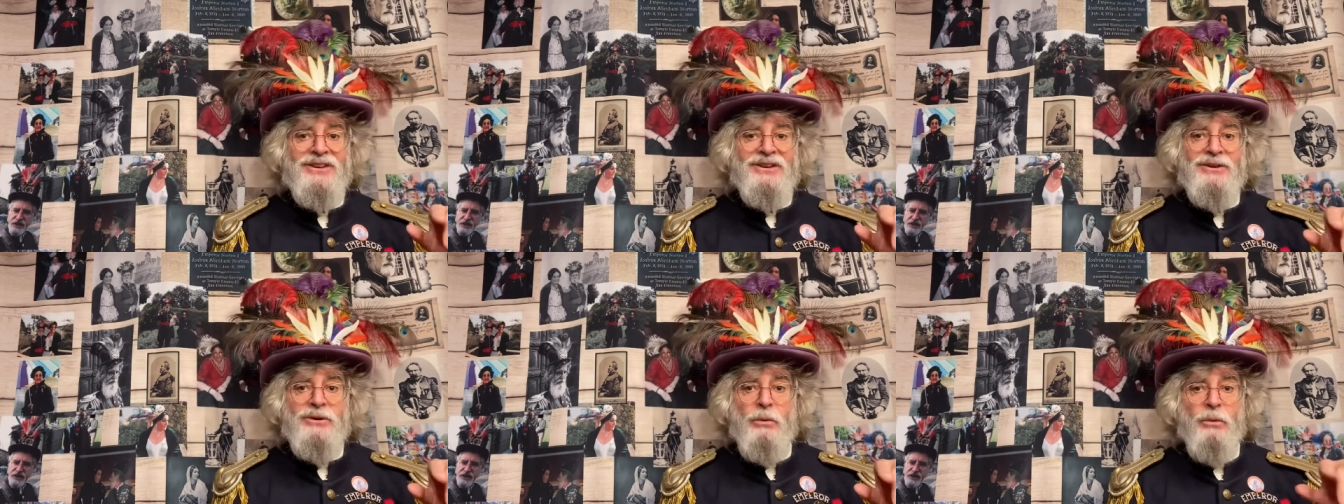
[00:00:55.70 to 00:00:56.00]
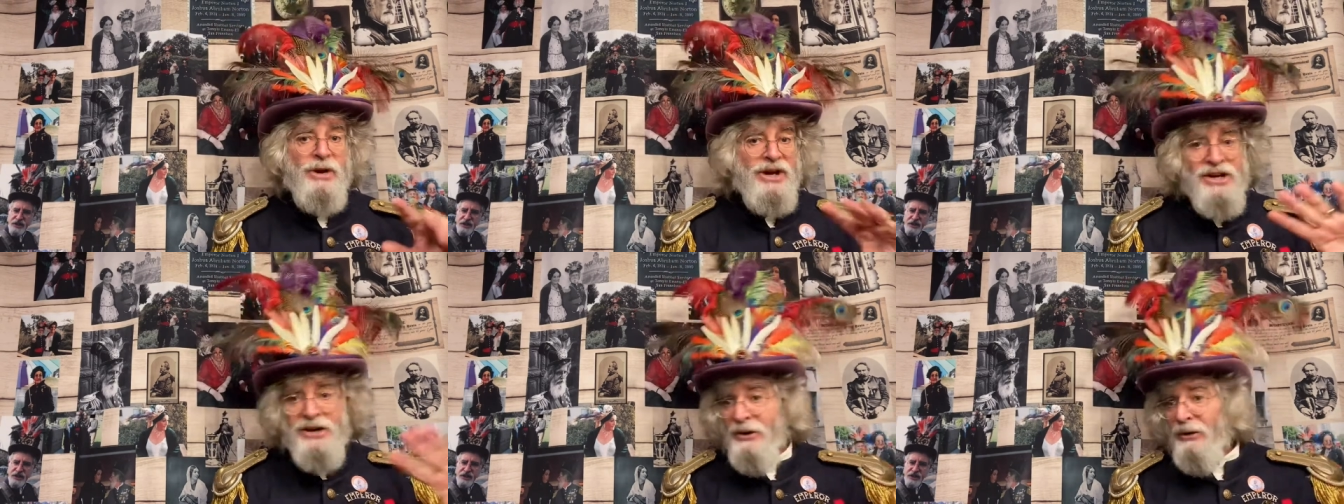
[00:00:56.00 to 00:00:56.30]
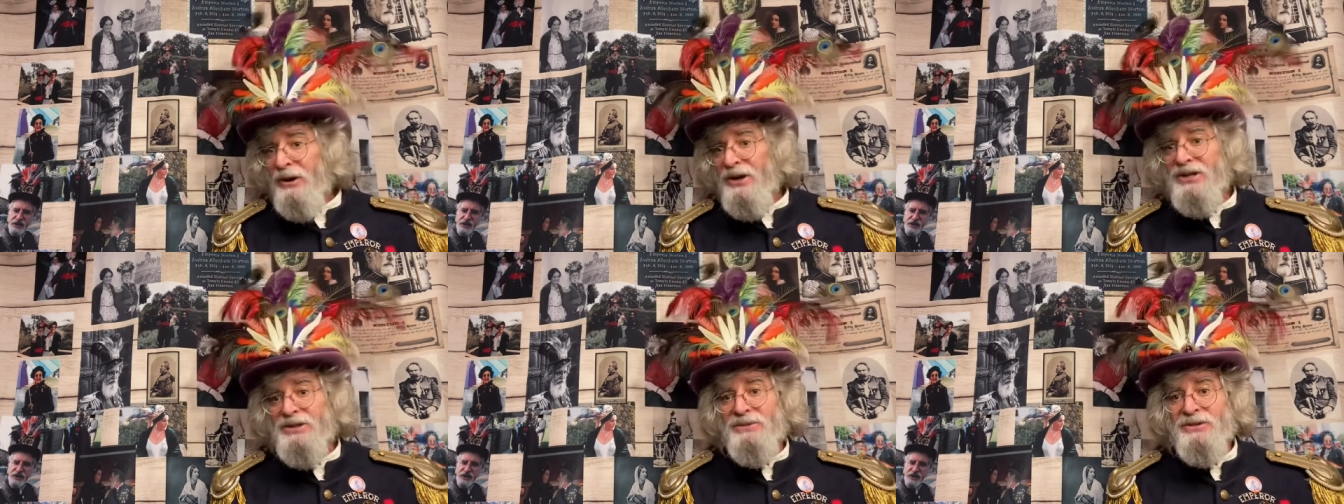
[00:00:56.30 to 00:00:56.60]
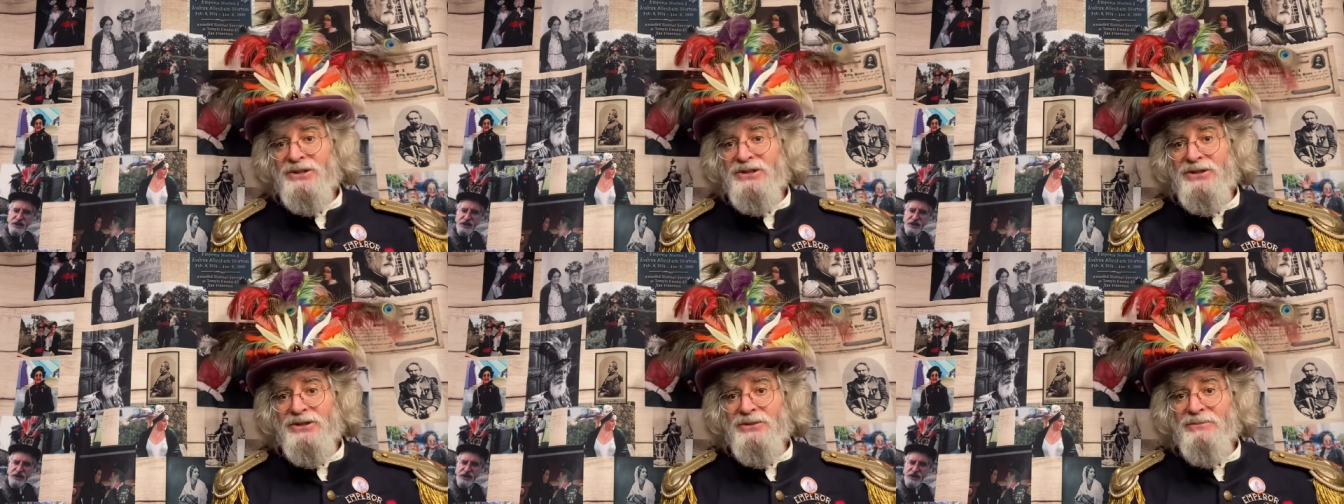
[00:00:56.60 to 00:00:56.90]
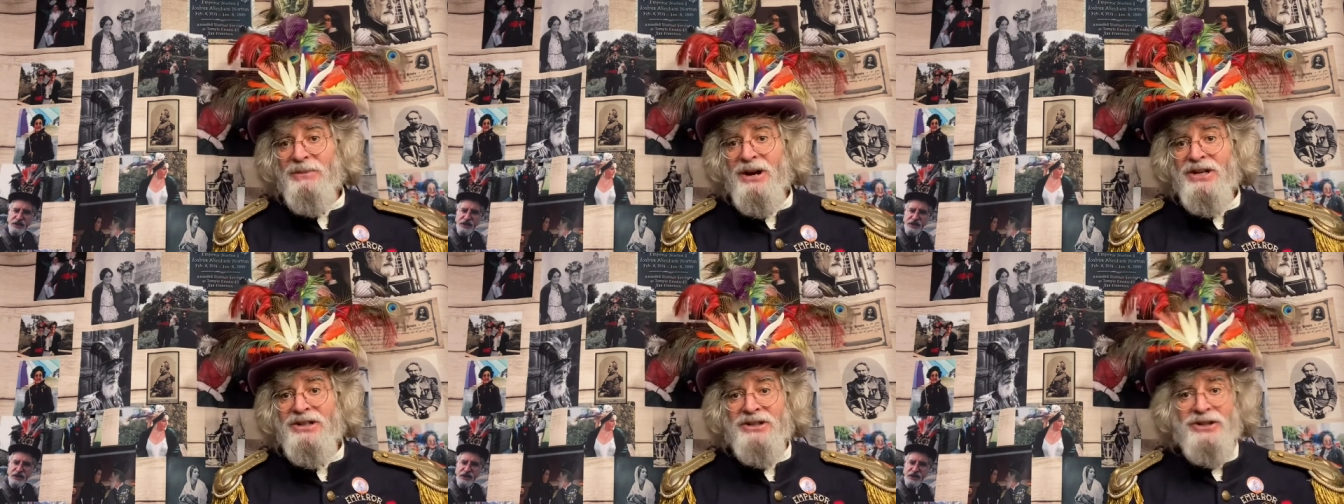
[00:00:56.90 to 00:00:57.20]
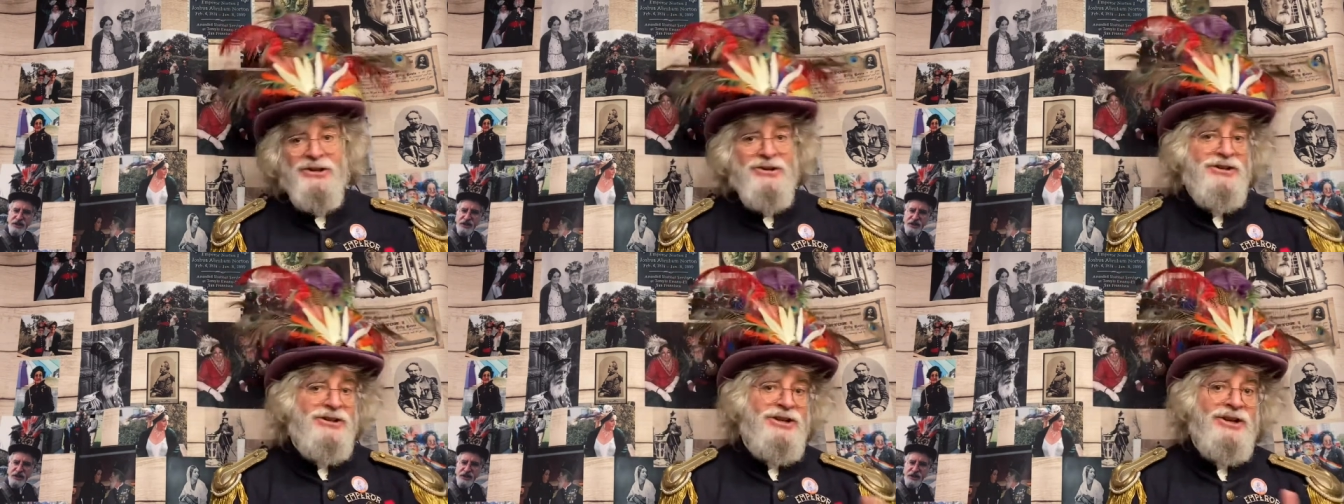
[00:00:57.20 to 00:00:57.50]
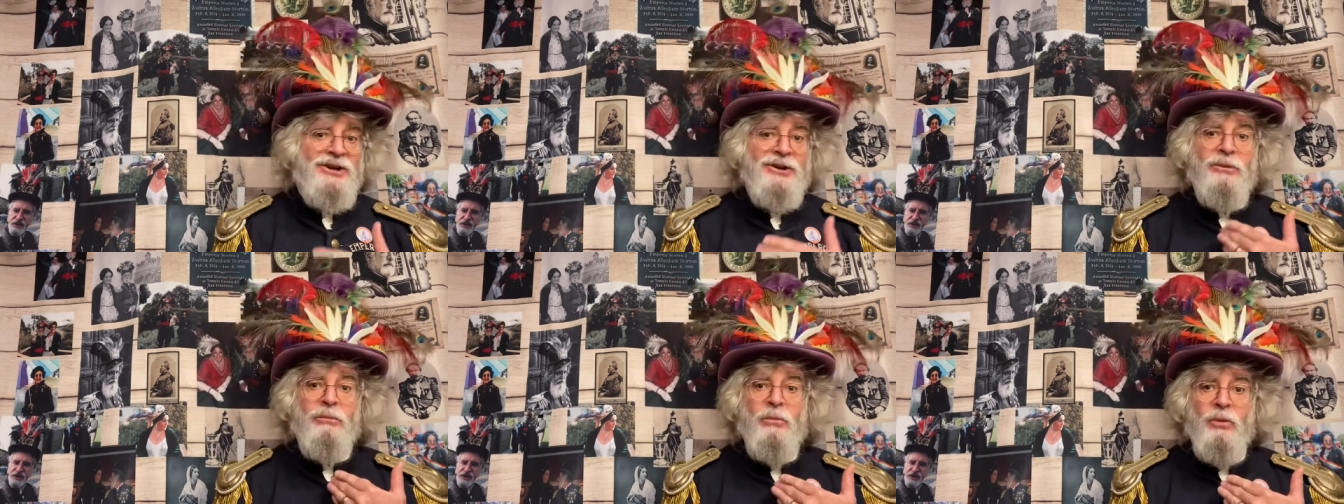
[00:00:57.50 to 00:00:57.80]
Wind noise was too much. You couldn't
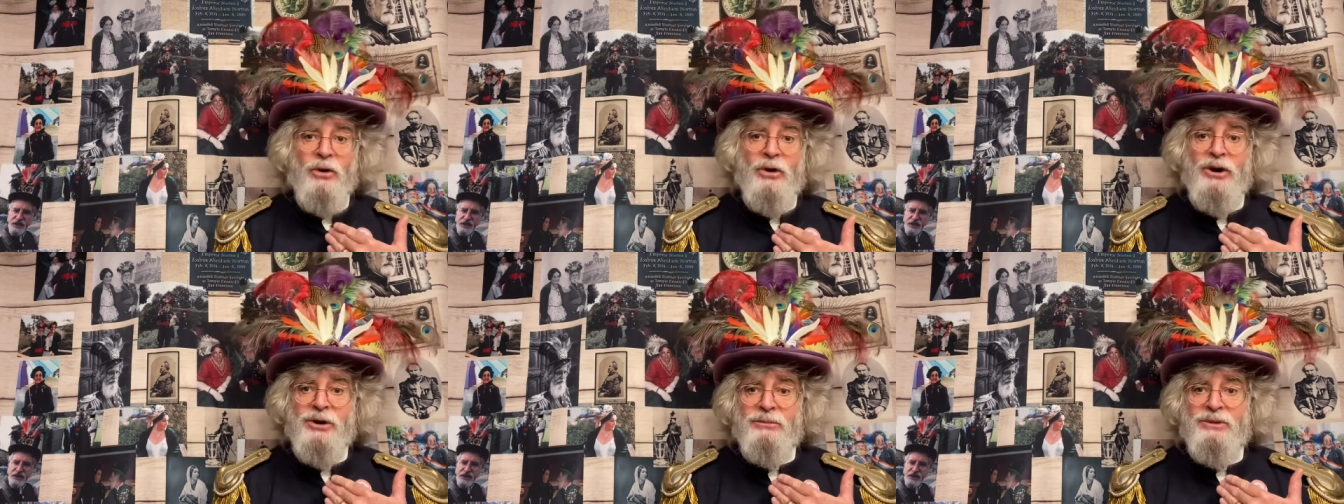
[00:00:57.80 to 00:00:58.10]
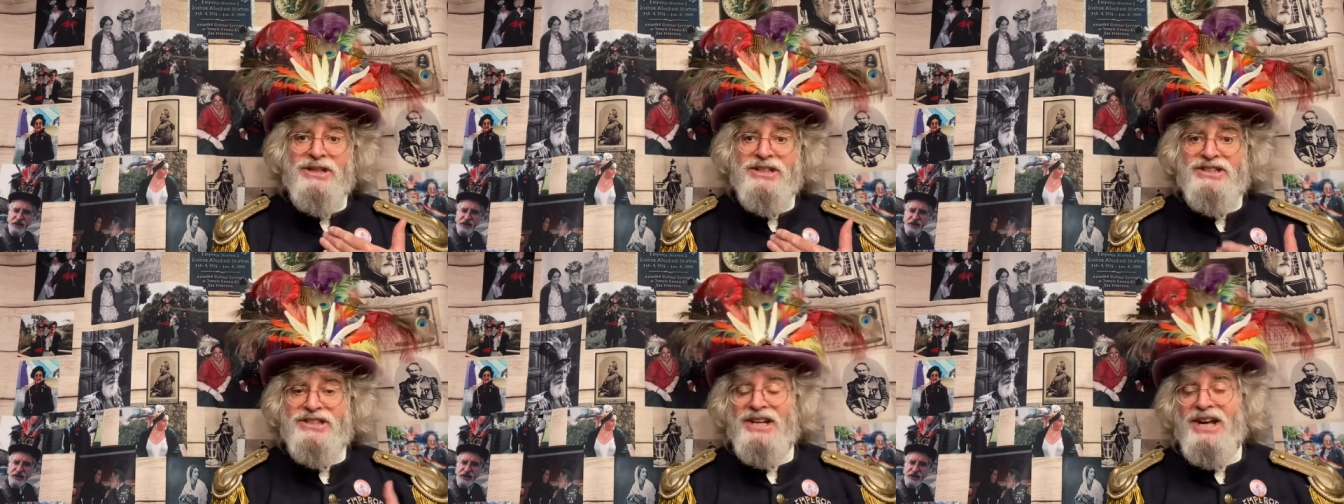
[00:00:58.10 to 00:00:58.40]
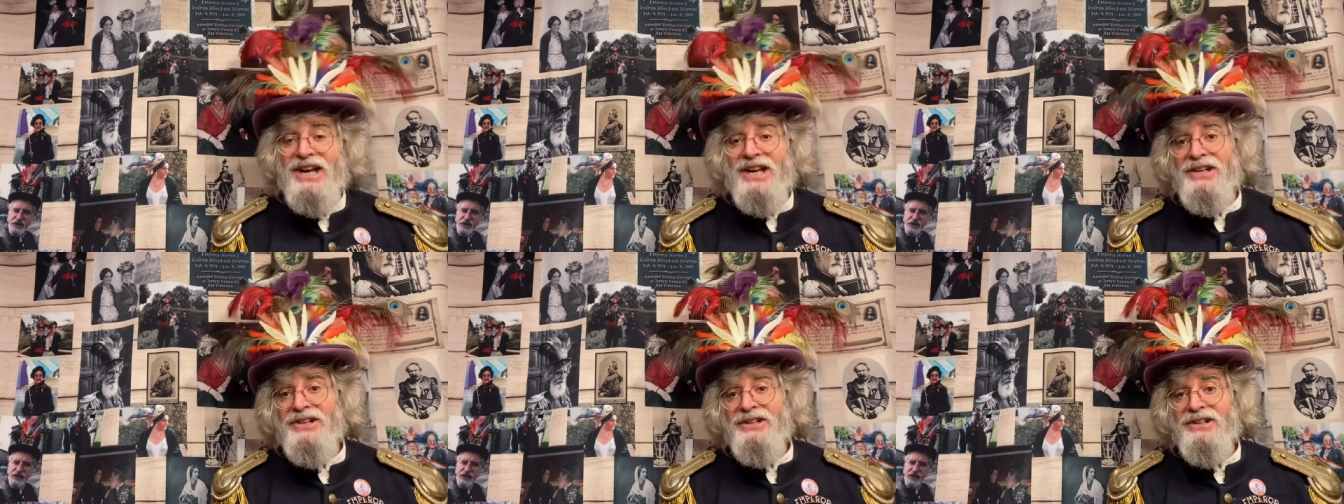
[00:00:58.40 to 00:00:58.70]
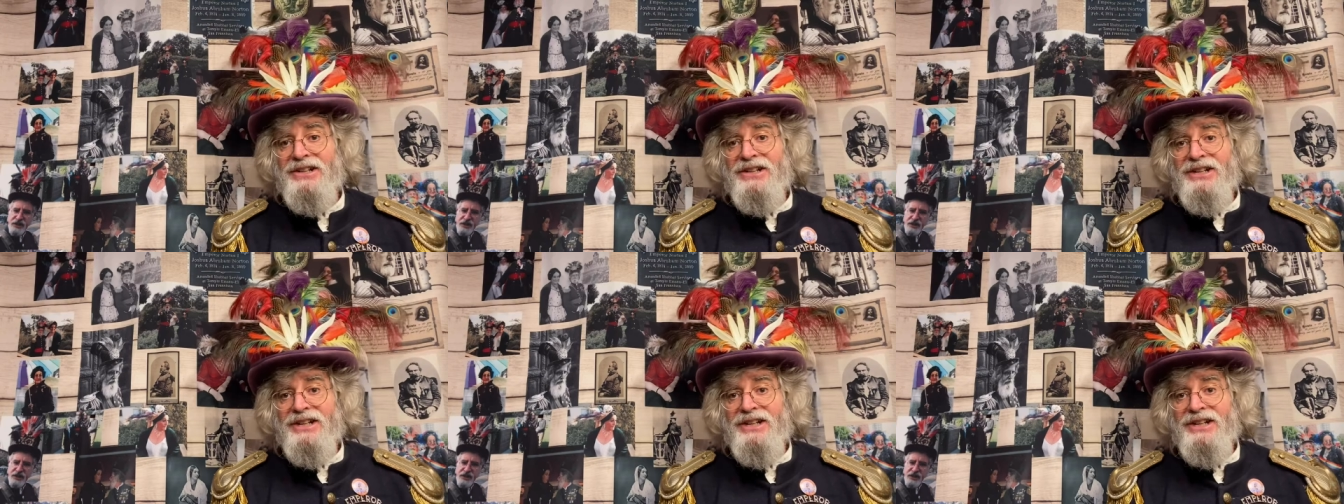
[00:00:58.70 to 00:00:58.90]
hear a word we said.